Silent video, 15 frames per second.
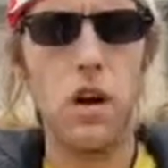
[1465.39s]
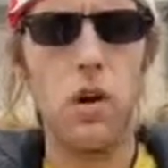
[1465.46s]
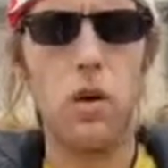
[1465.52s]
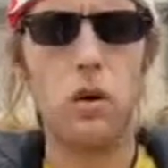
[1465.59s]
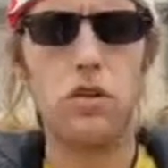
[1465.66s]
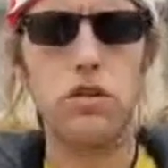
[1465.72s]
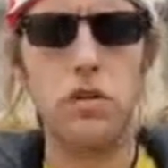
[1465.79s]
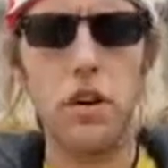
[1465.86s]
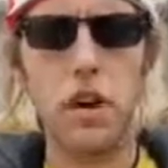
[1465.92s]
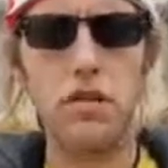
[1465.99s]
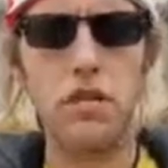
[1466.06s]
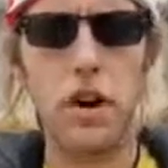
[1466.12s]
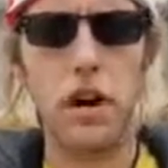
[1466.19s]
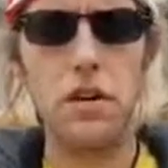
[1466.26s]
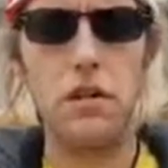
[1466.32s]
or
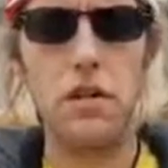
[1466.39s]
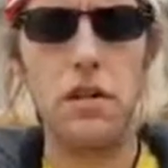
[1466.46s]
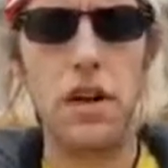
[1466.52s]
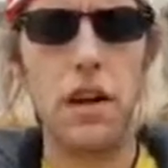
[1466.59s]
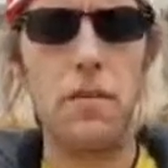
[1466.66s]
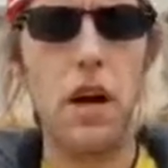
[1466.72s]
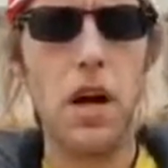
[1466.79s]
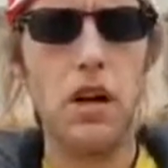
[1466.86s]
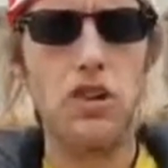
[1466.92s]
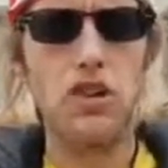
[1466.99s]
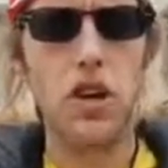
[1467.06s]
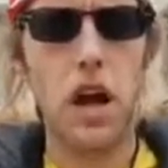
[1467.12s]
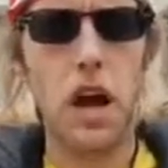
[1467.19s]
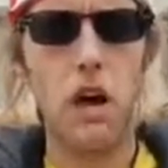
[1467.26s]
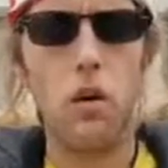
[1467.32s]
trust under them
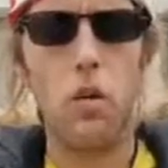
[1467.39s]
shall,